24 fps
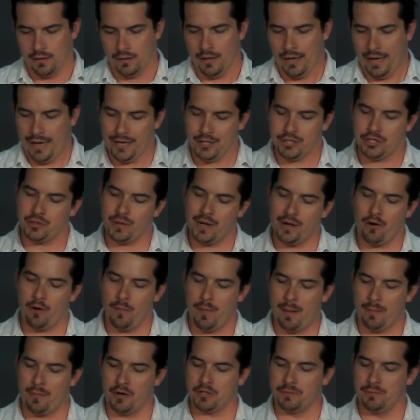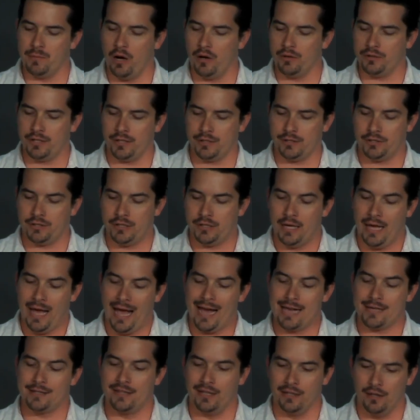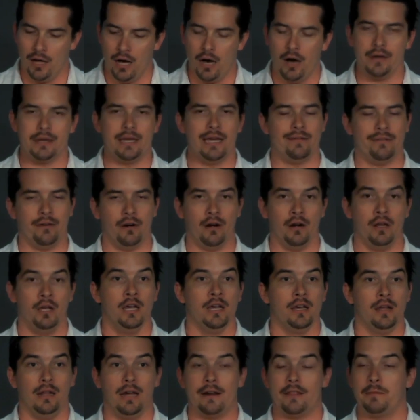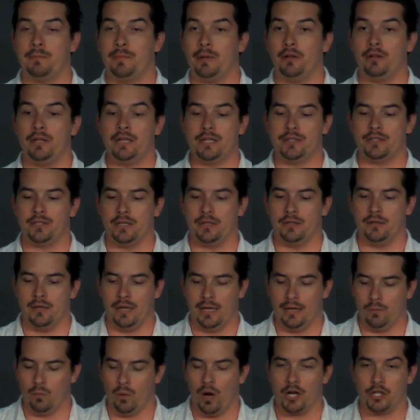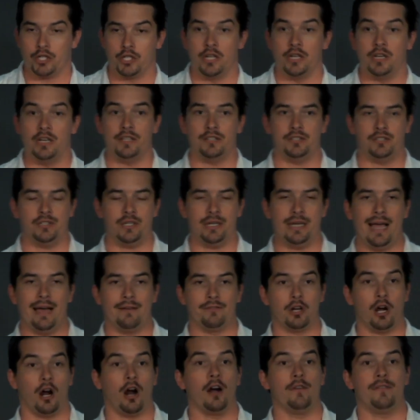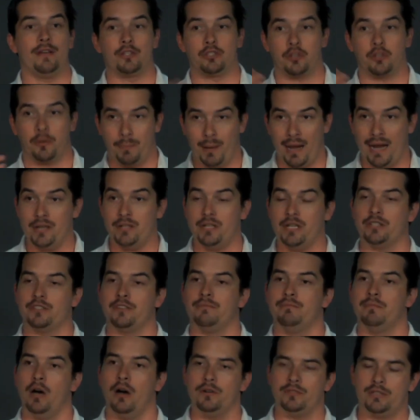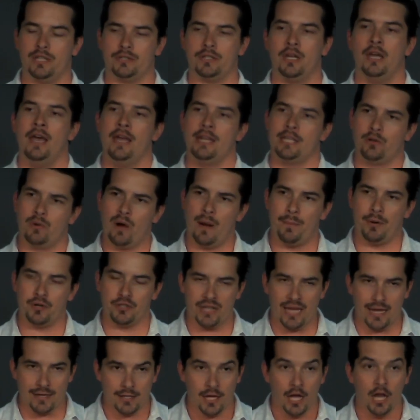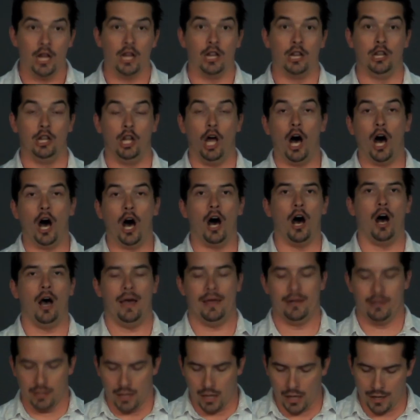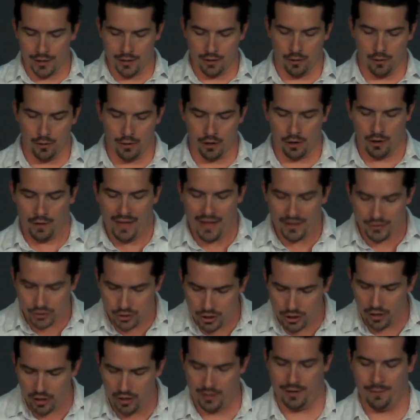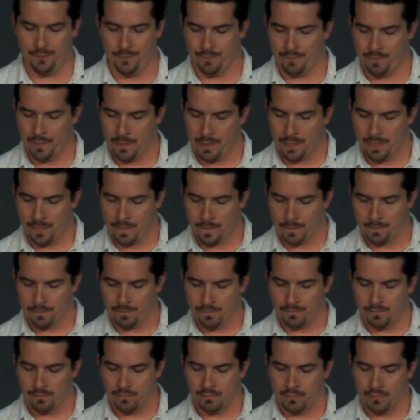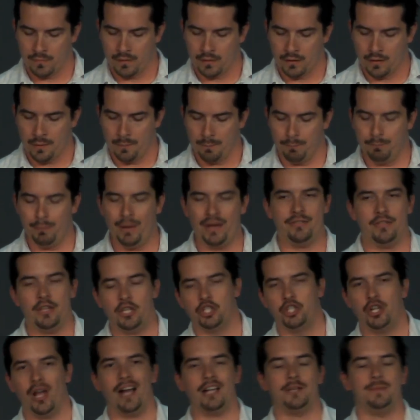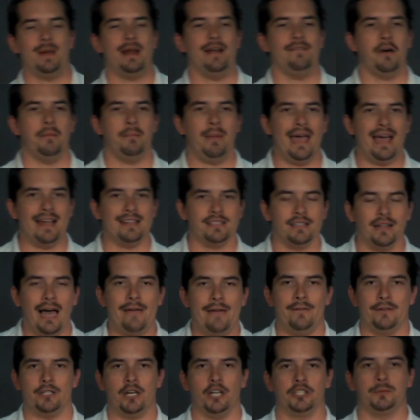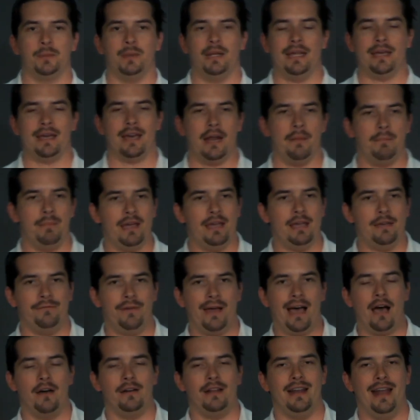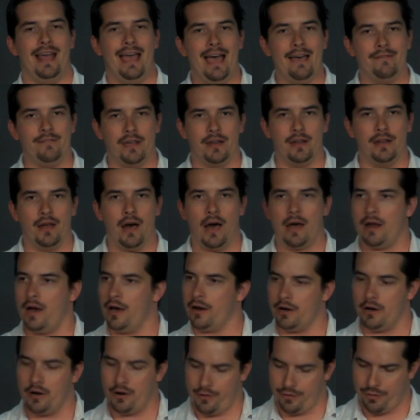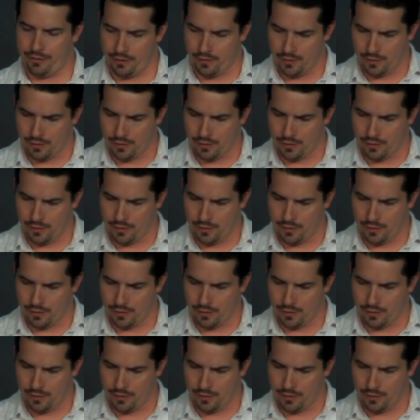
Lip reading: History remembers Moses as the lawgiver. A lot of the buildings in Washington, D.C. have carvings or paintings of Moses to represent law and order, and that's good. But the judgment of a man's life is ultimately going to be found in heaven, not on earth.